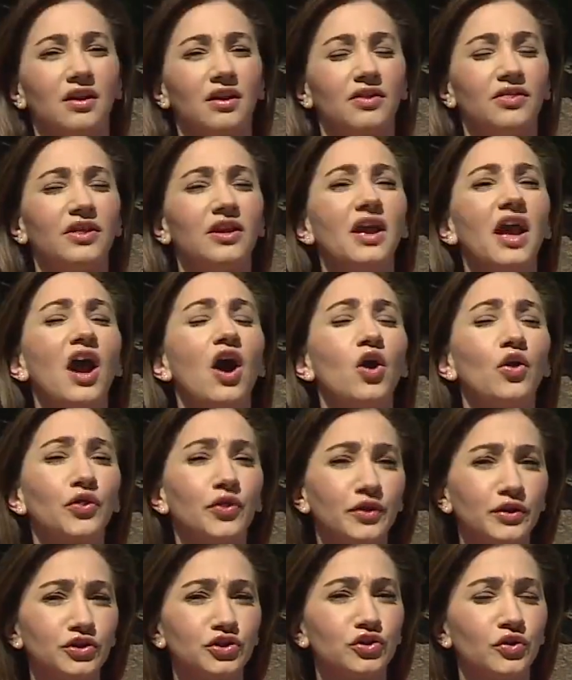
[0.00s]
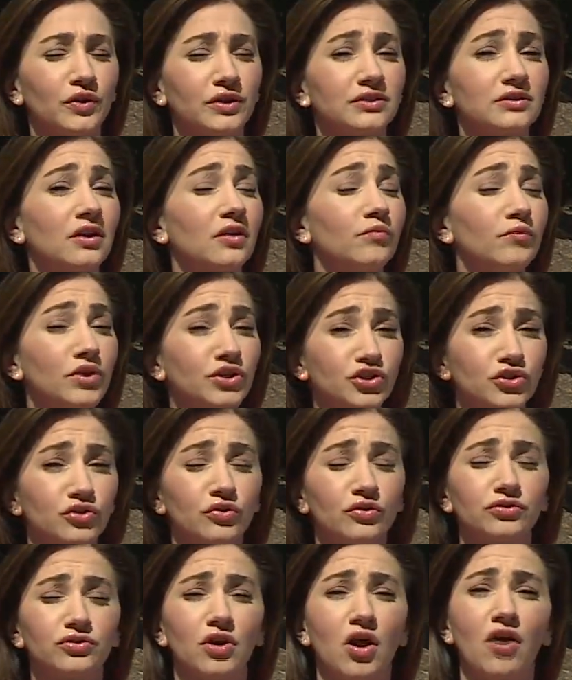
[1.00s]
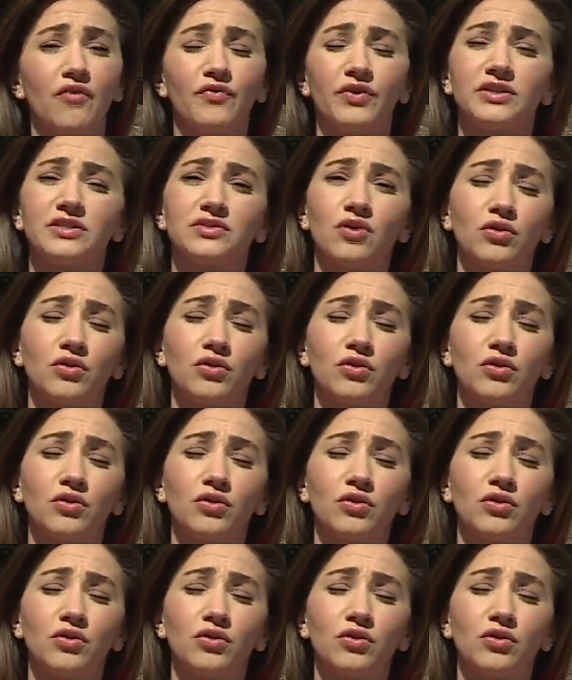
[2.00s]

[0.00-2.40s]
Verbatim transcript: The Health Insurance Commissioner's Office